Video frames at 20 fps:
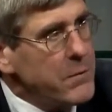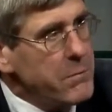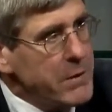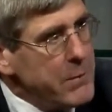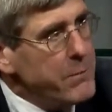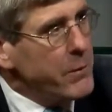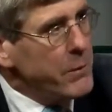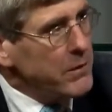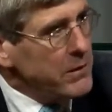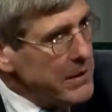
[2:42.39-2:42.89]
The
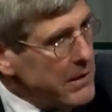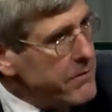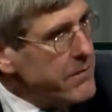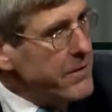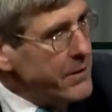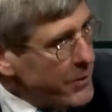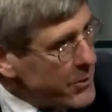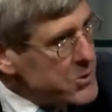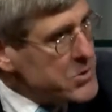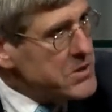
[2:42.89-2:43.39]
people who live
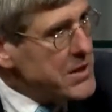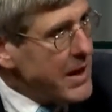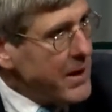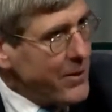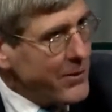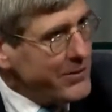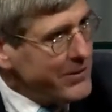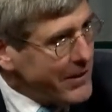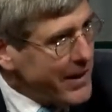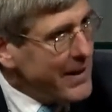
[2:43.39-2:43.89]
in those
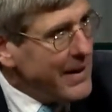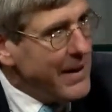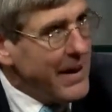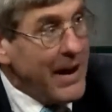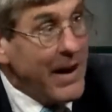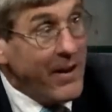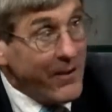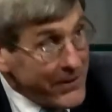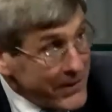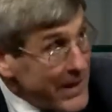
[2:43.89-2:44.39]
towns,
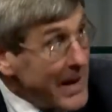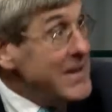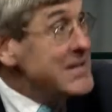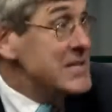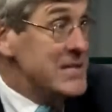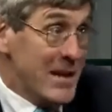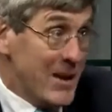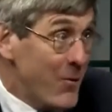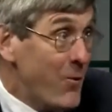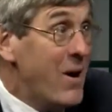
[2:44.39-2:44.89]
hell
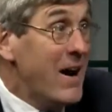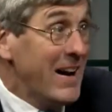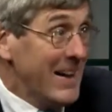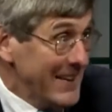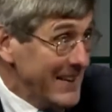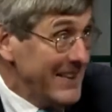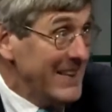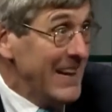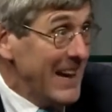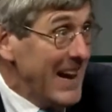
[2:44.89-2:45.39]
yes, they
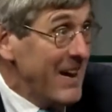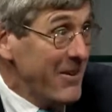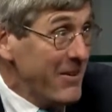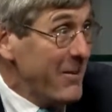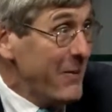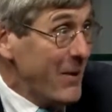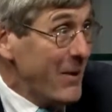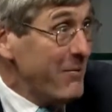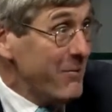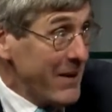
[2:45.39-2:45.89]
want
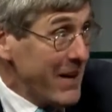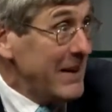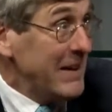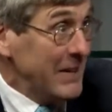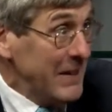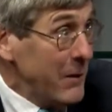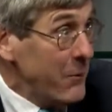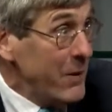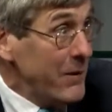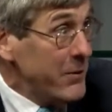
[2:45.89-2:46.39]

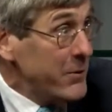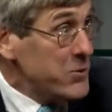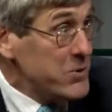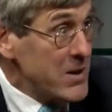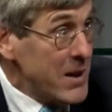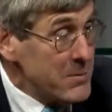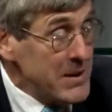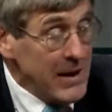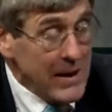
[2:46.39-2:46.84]
fracking. They want those jobs.